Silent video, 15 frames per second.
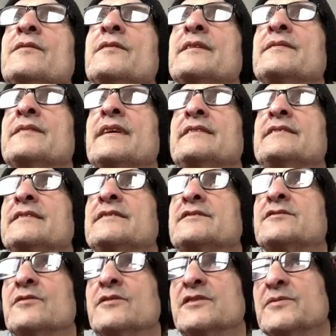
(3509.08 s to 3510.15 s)
they did
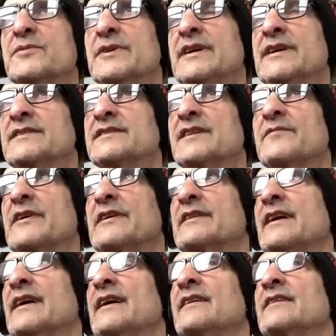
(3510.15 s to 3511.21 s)
surgery and stuff like
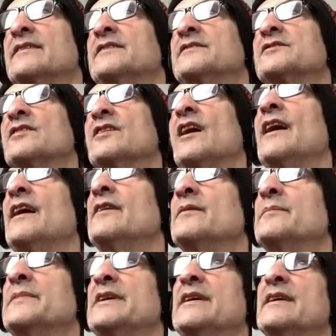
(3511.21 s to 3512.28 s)
that in July
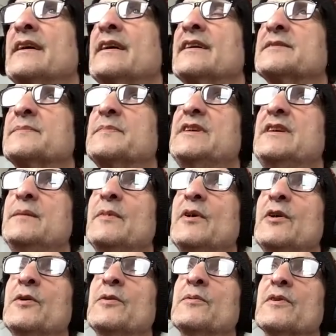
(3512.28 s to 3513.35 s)
on me. I got some
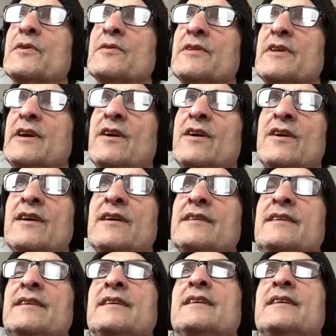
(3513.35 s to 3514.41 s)
chemo early on,